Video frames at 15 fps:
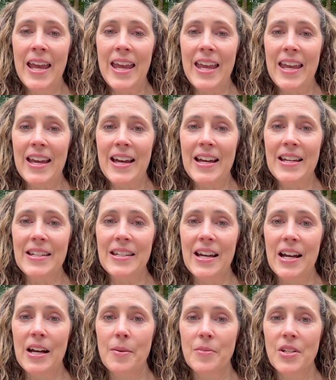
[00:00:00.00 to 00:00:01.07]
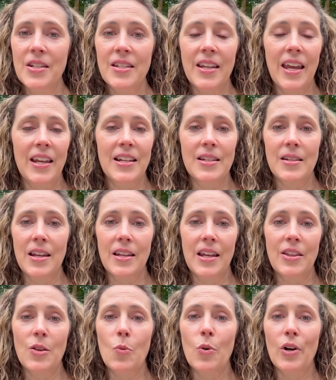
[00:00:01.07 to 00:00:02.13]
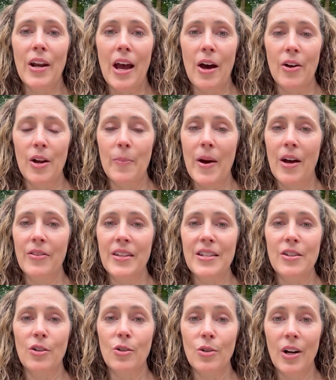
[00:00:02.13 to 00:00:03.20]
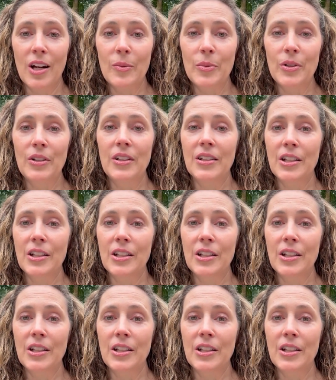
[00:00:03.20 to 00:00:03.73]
and just get the word out about these incredible